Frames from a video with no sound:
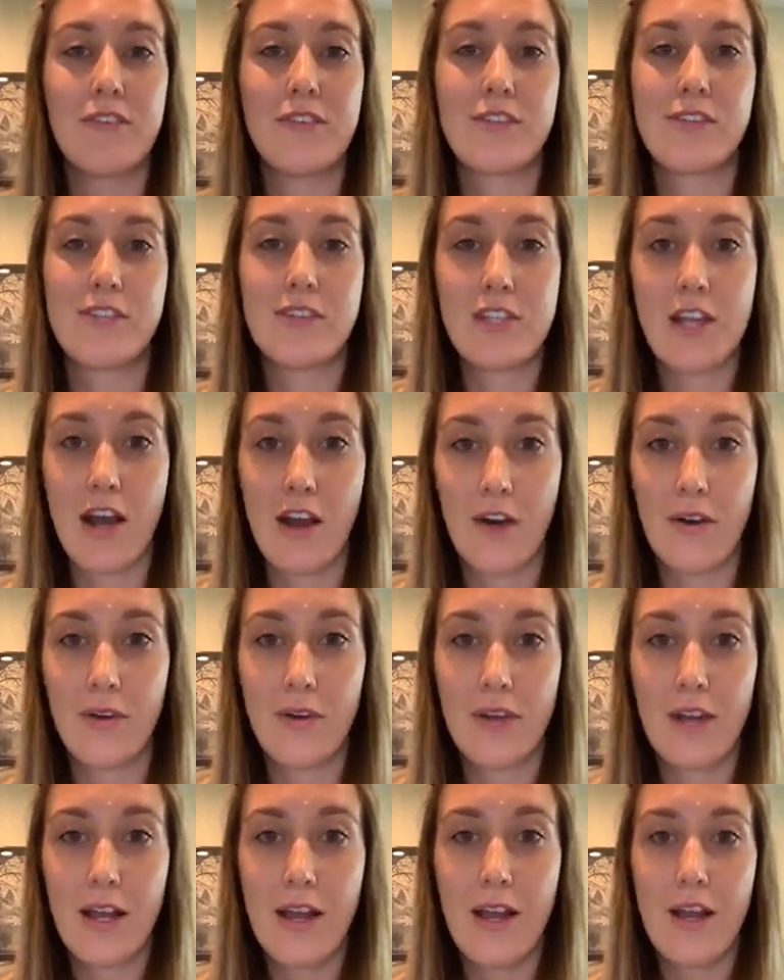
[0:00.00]

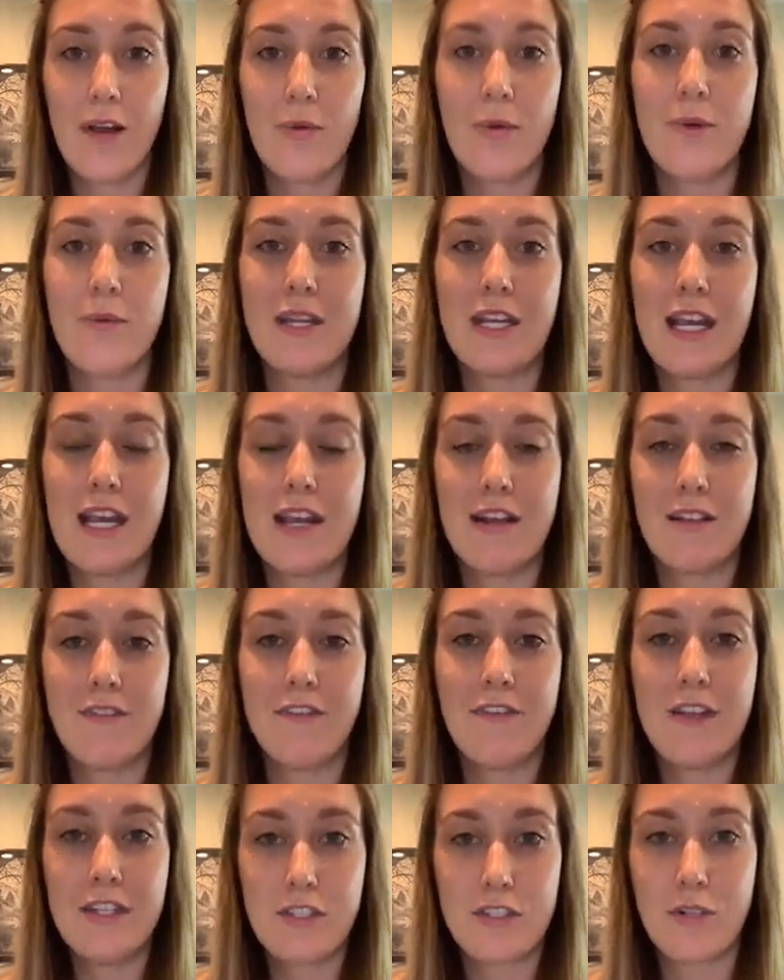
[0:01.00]
So when we eat
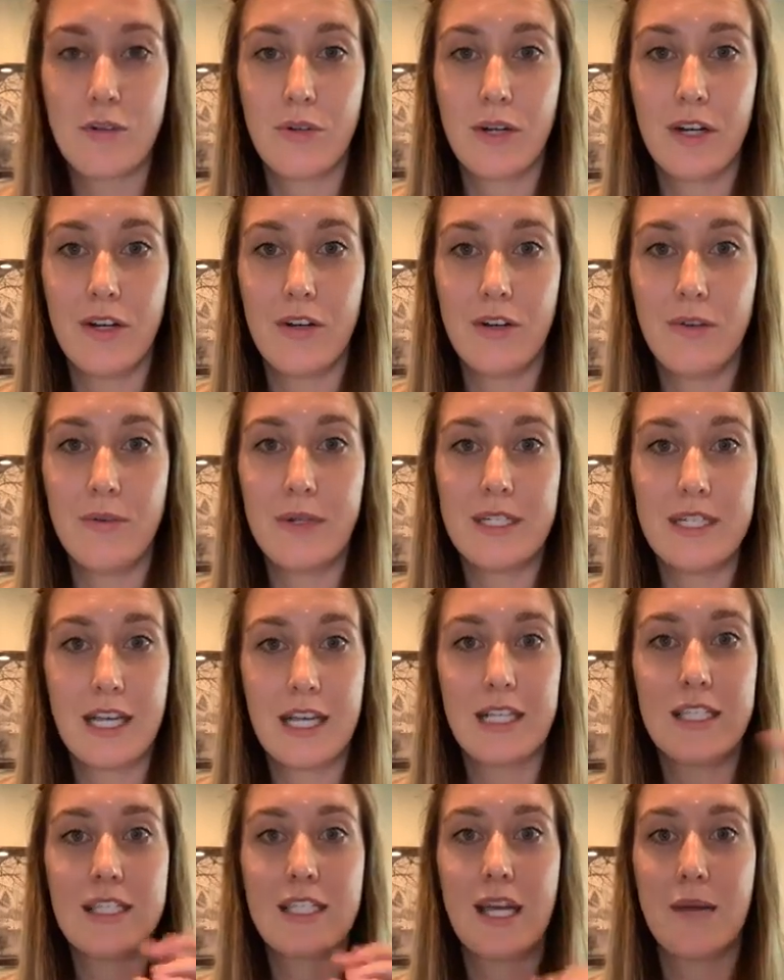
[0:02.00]
fish oil, we
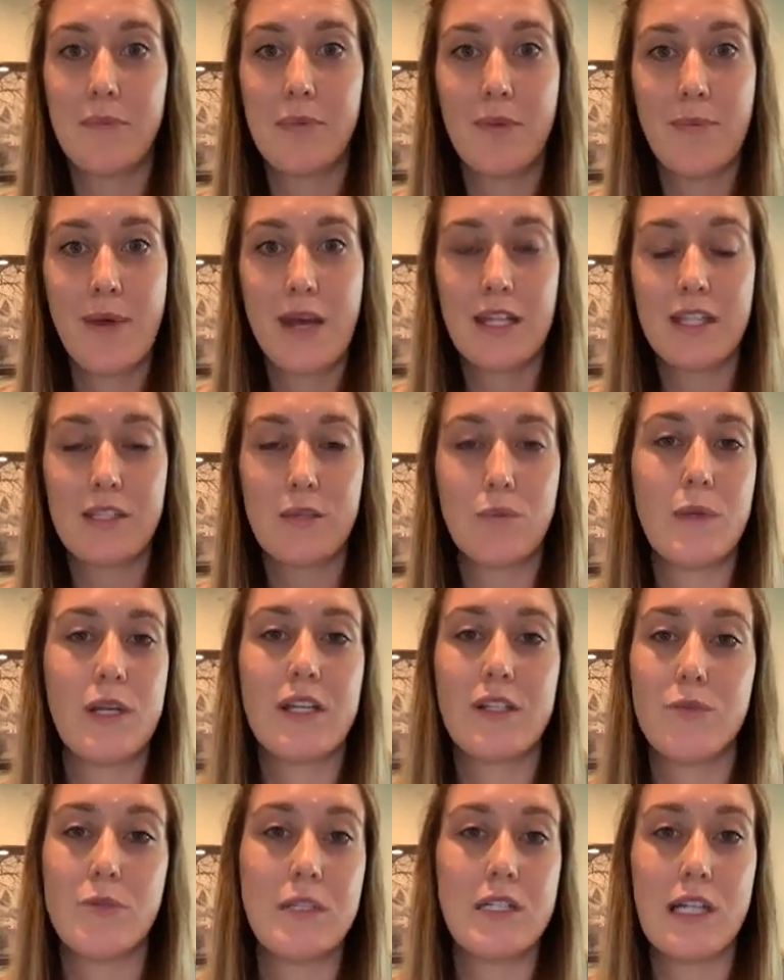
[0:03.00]
take supplements
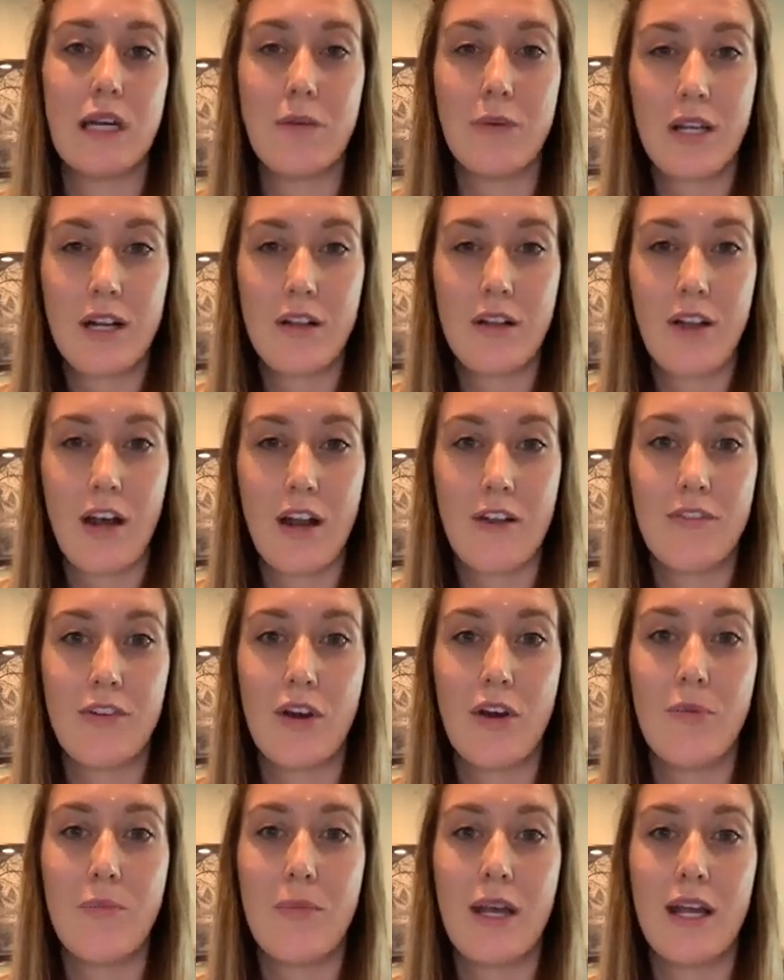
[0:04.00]
because we don't get a lot of
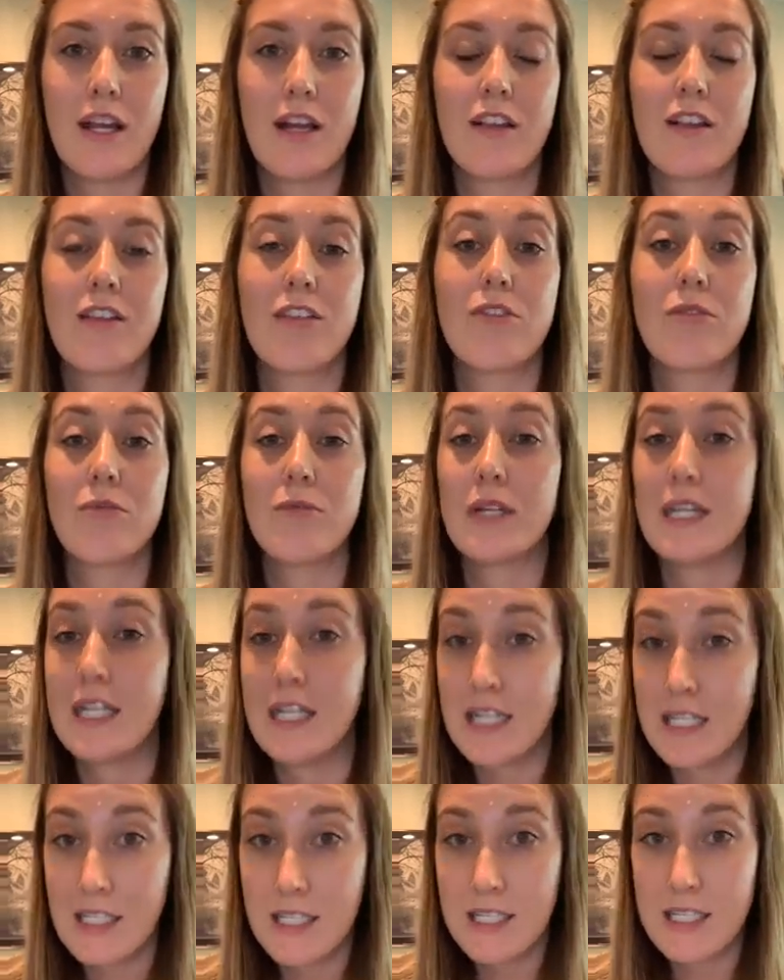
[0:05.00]

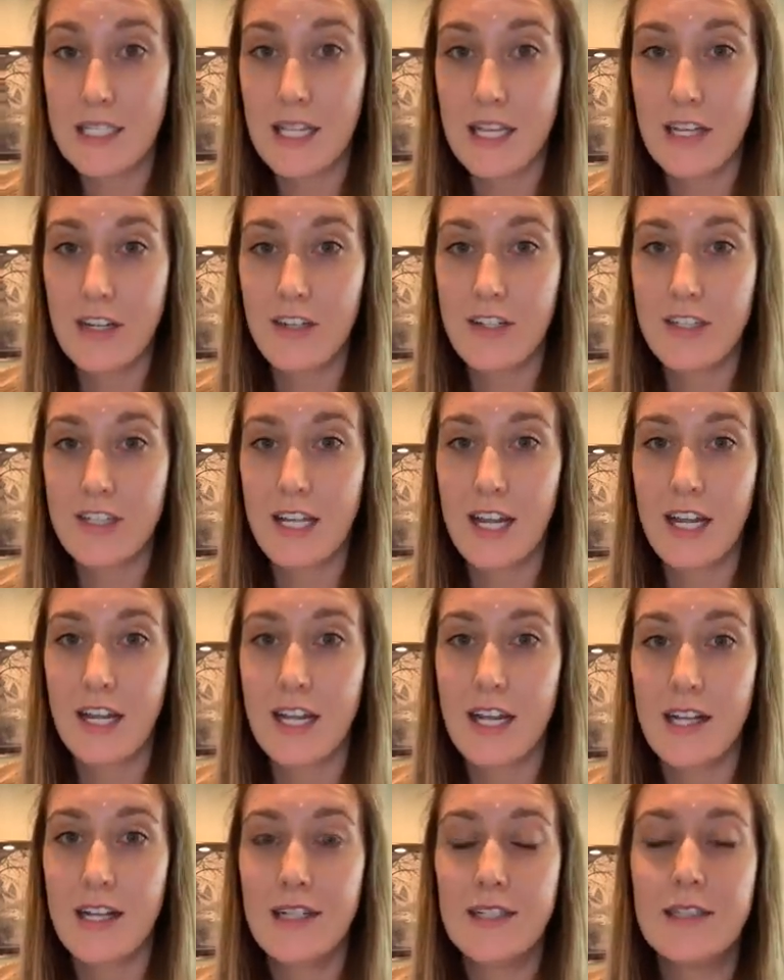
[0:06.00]
omega-3s in our
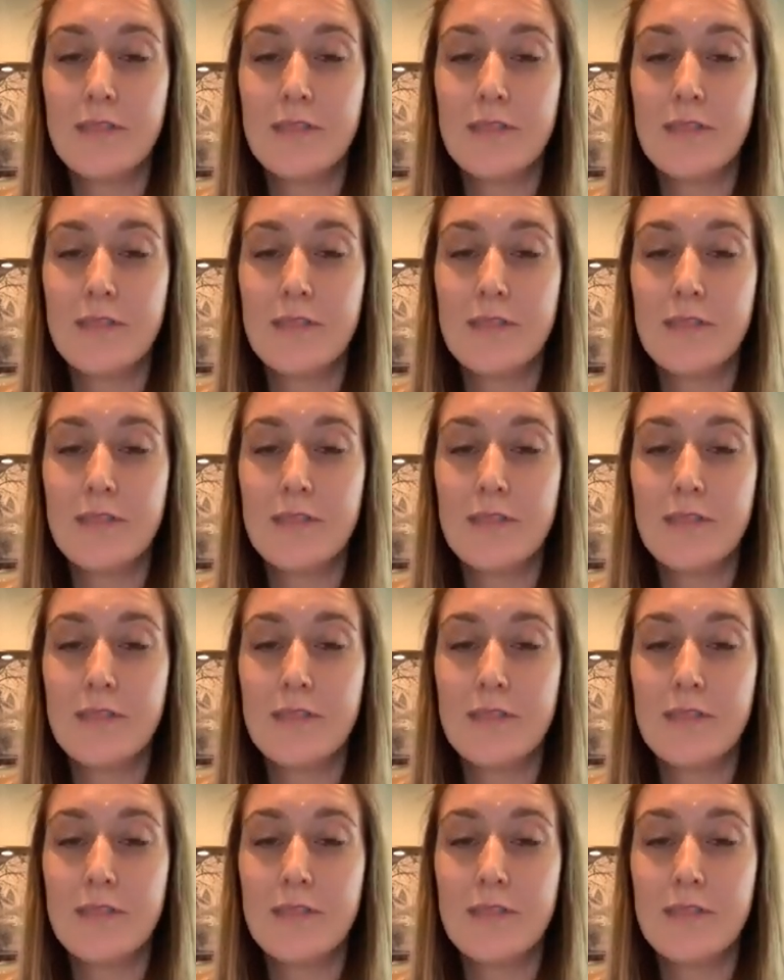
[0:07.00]
diet.